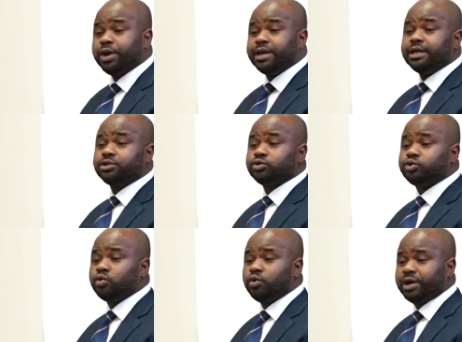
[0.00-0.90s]
we need to
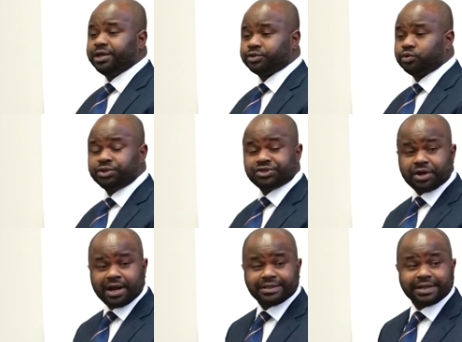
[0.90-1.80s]
do is to
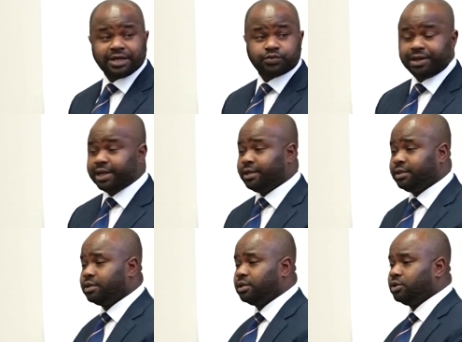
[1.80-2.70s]
re-strategize
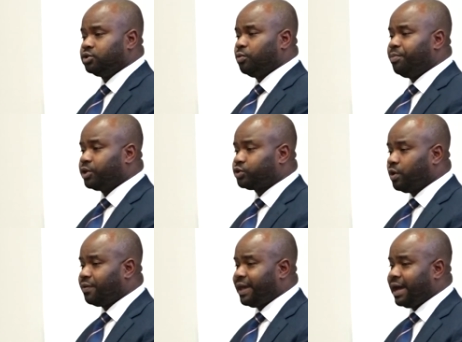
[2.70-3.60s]
within to make
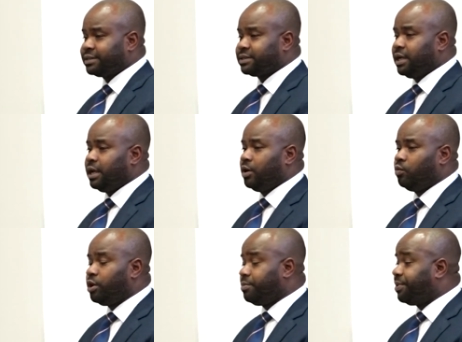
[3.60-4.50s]
sure that
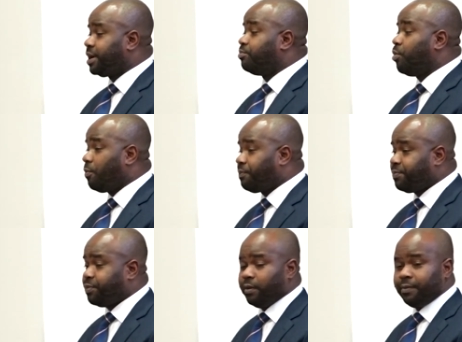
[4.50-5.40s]
we bring more
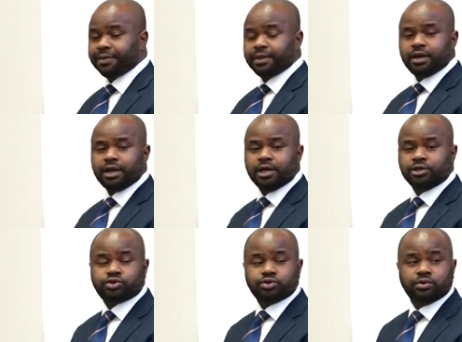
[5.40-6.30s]
people
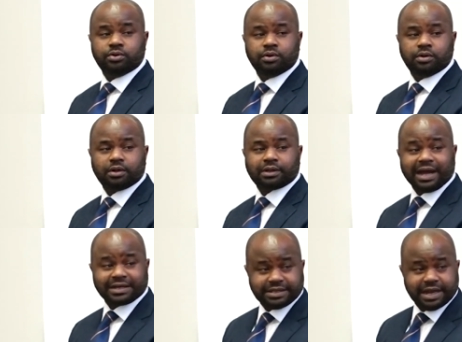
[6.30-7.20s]
into
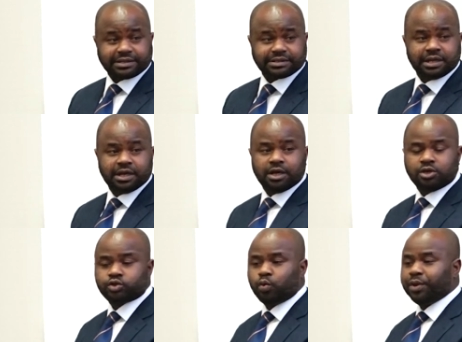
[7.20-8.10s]
tax net.
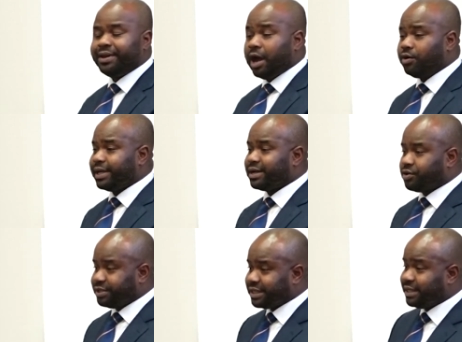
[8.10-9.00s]
So without
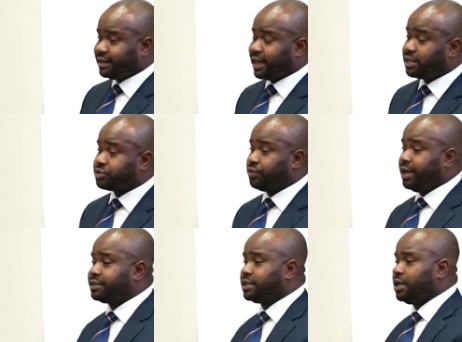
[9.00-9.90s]
increasing the tax
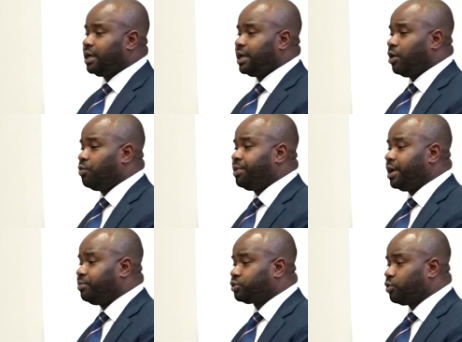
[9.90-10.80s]
rate, that we'll be
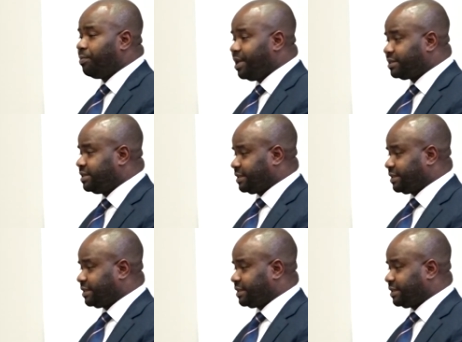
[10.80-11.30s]
able to meet the